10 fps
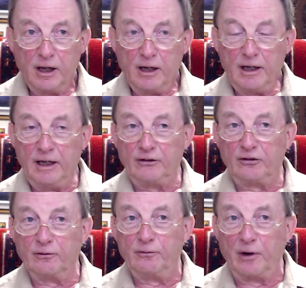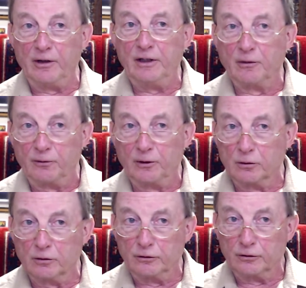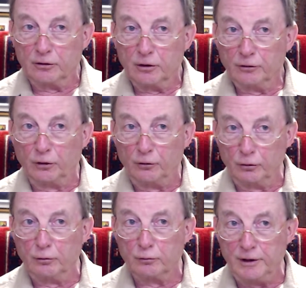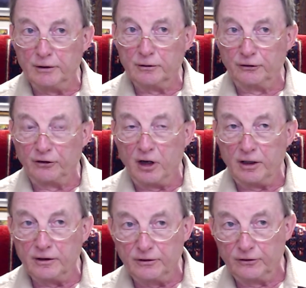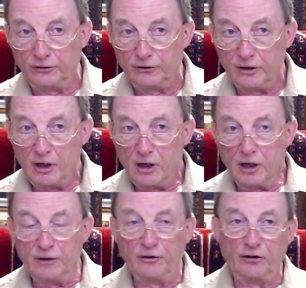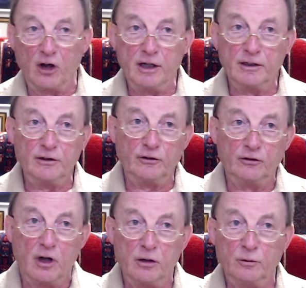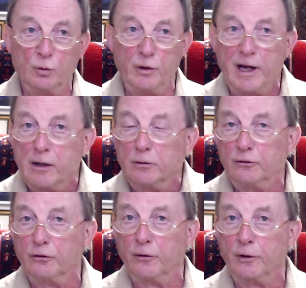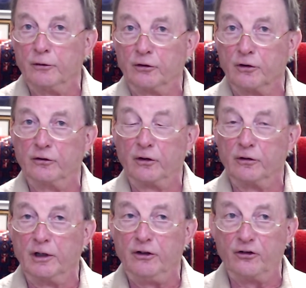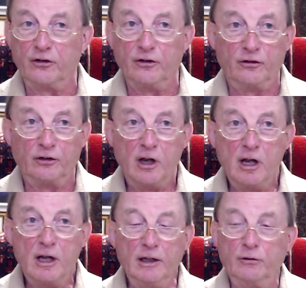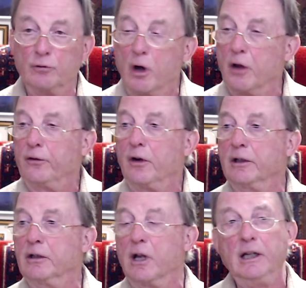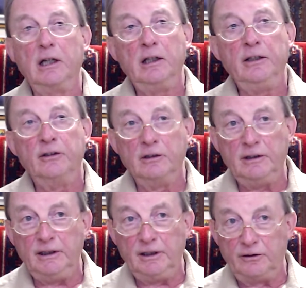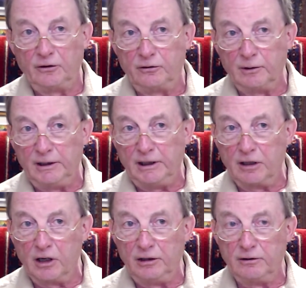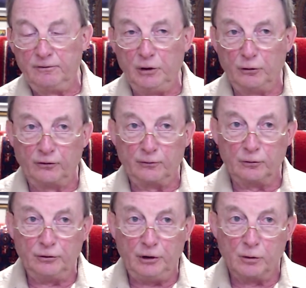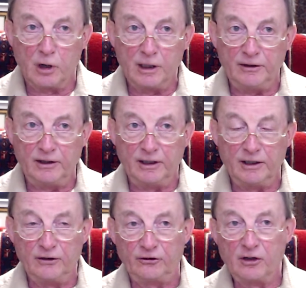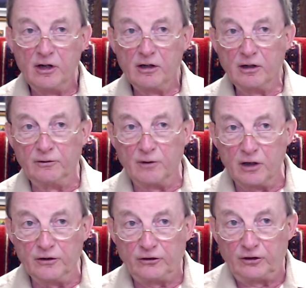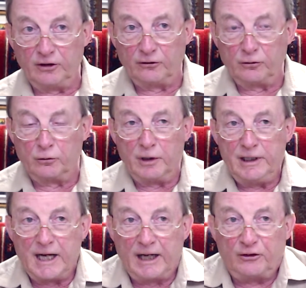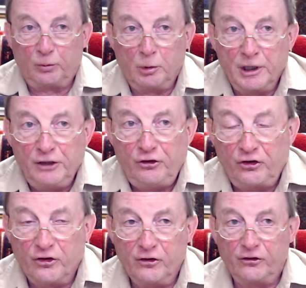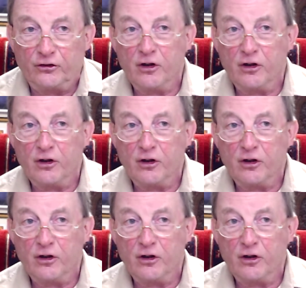it's very difficult to do real science, and science done without those considerations is rather unlikely to lead to any kind of useful new ideas, advances, or any explanations